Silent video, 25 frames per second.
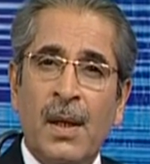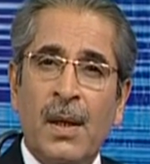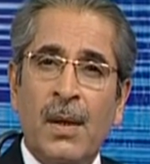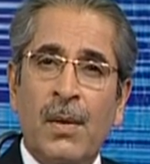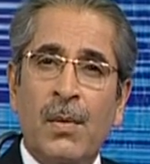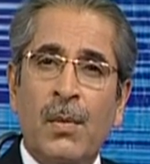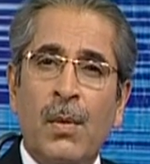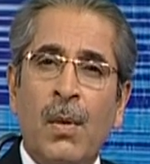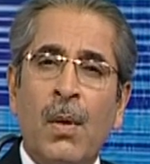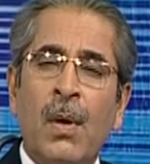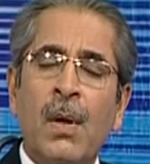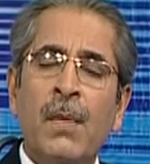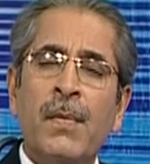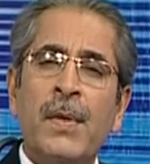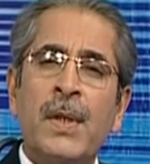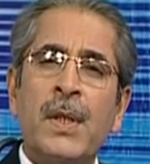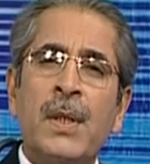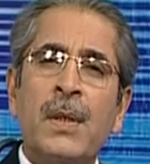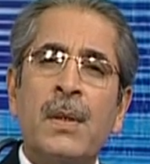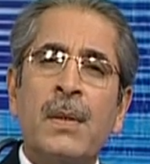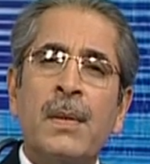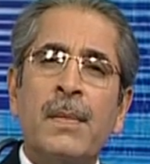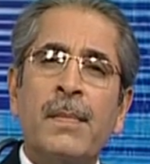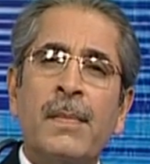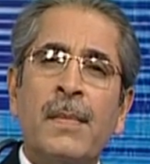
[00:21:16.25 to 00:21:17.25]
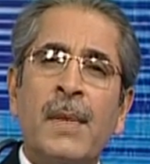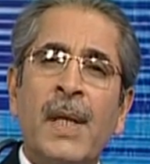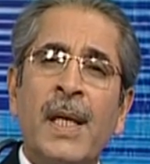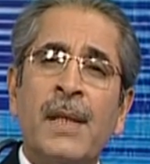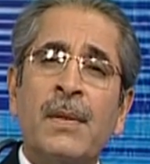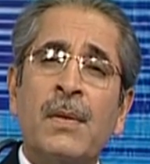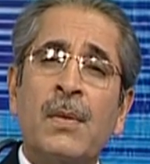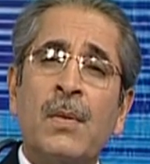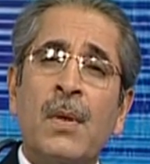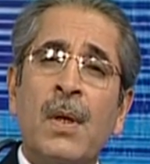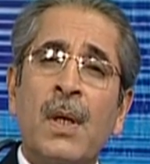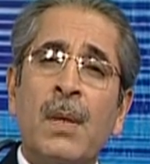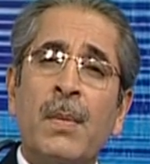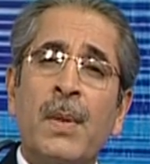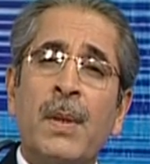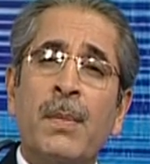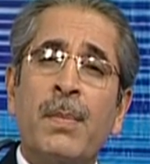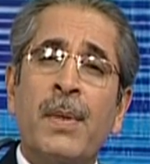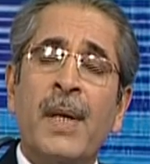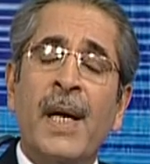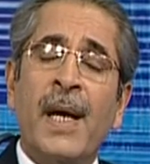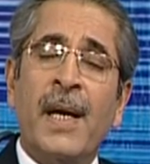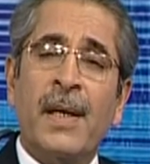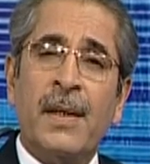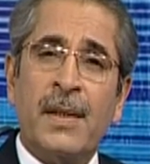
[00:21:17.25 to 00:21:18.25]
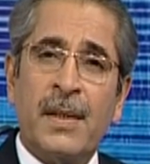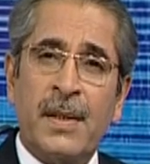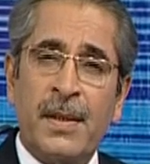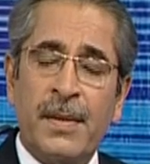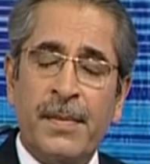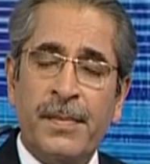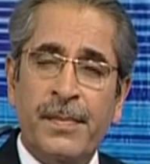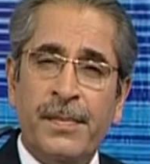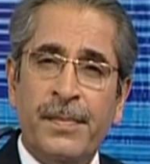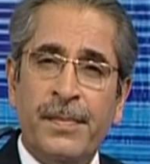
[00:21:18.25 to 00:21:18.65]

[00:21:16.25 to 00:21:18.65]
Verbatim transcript: who always like to talk about brands.